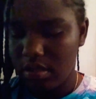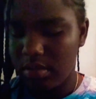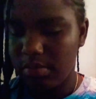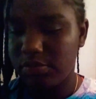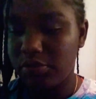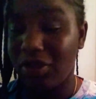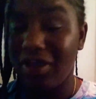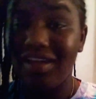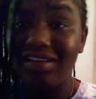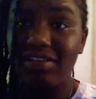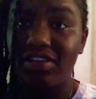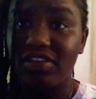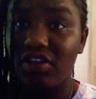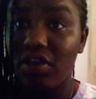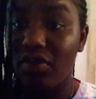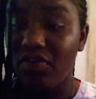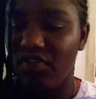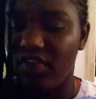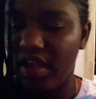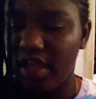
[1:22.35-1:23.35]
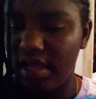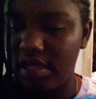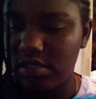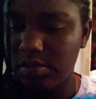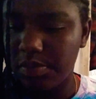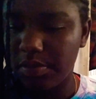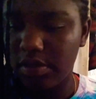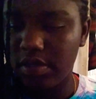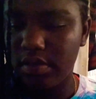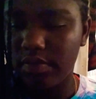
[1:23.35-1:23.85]
trying to go fast,
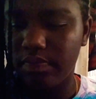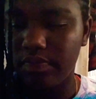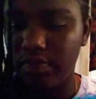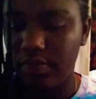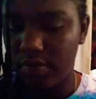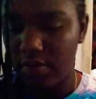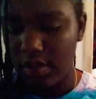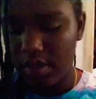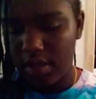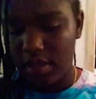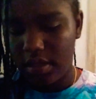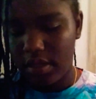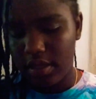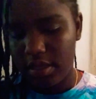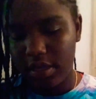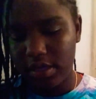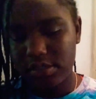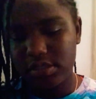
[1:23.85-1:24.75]
but here's a